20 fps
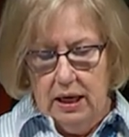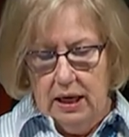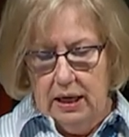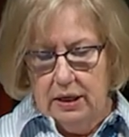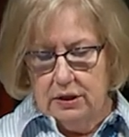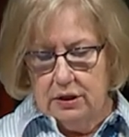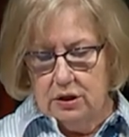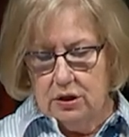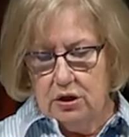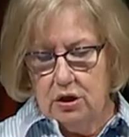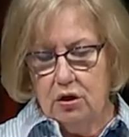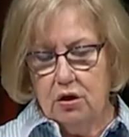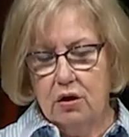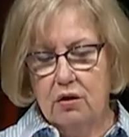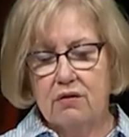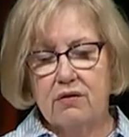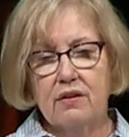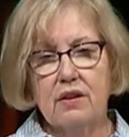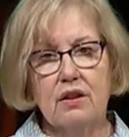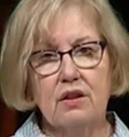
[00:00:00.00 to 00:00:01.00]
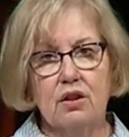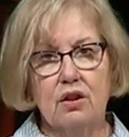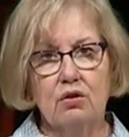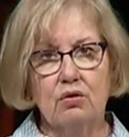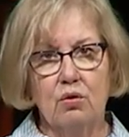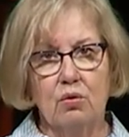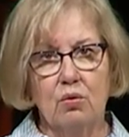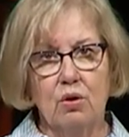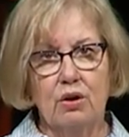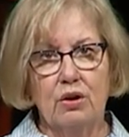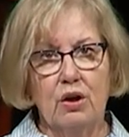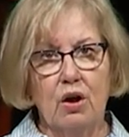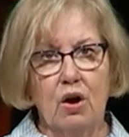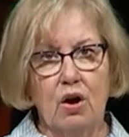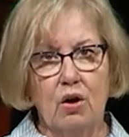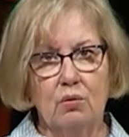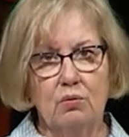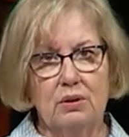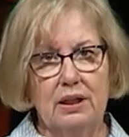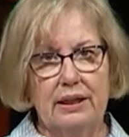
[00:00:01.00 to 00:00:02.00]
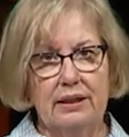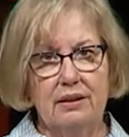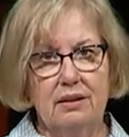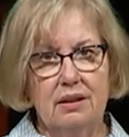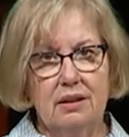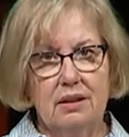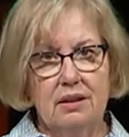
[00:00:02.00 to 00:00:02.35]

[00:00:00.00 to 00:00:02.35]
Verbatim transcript: and serve the Lord only.